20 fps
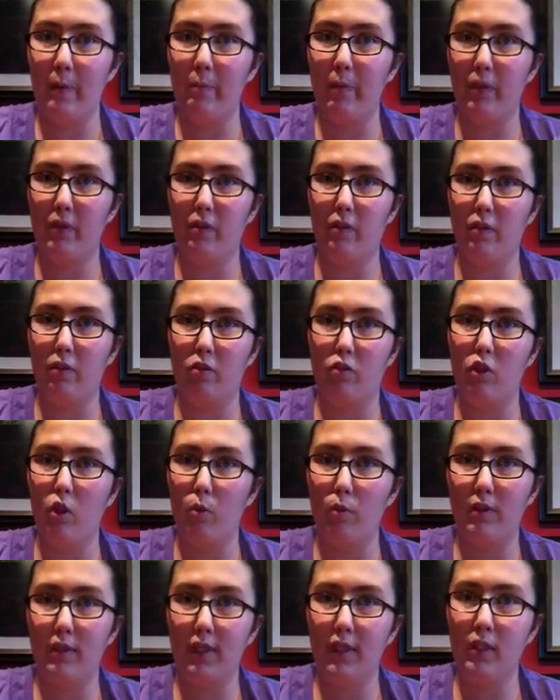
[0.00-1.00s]
but there's
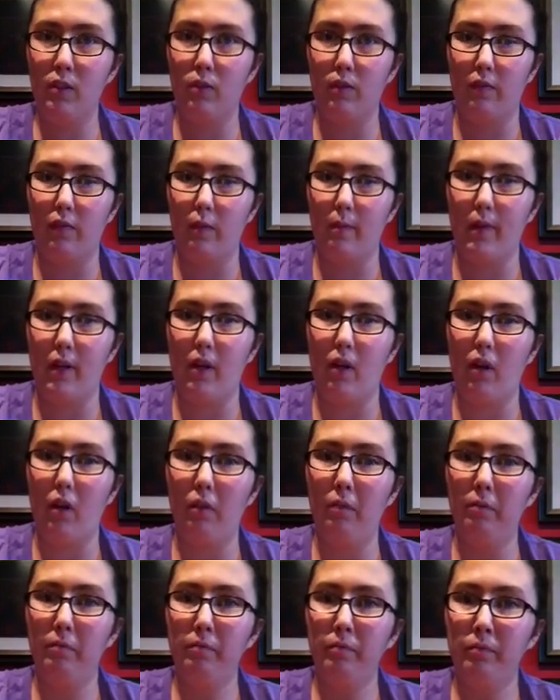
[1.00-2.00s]
no scenes with them at
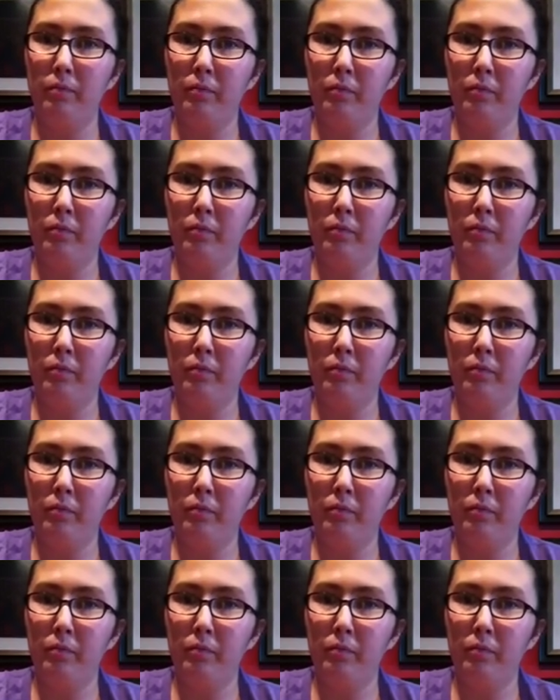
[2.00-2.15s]
all.